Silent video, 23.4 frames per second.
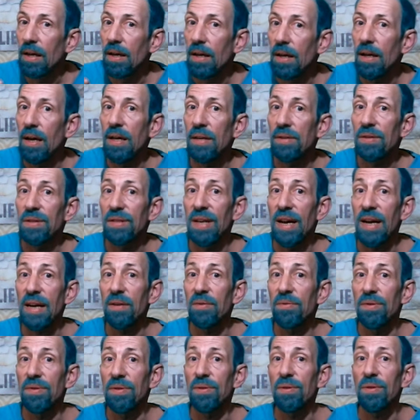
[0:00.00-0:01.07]
It
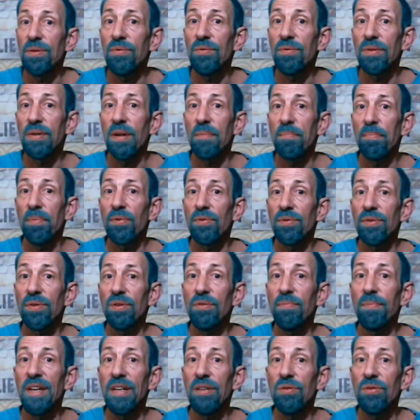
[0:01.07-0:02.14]
sounds too simple to
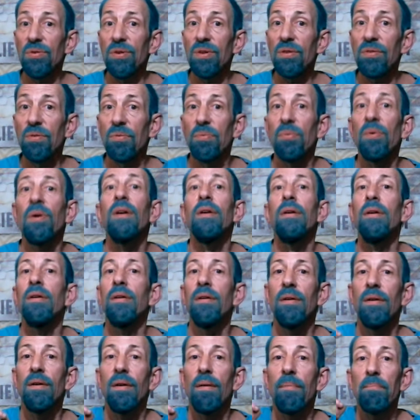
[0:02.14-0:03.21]
be true.
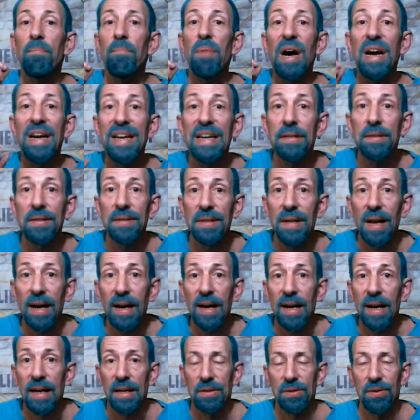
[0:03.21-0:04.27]
But it's
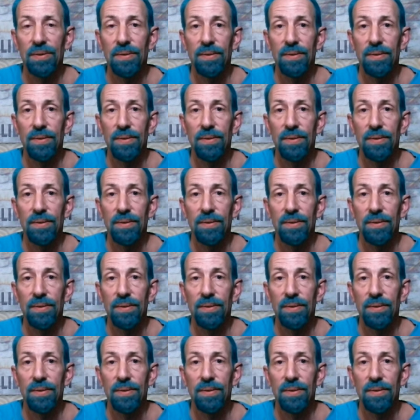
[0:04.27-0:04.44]
not.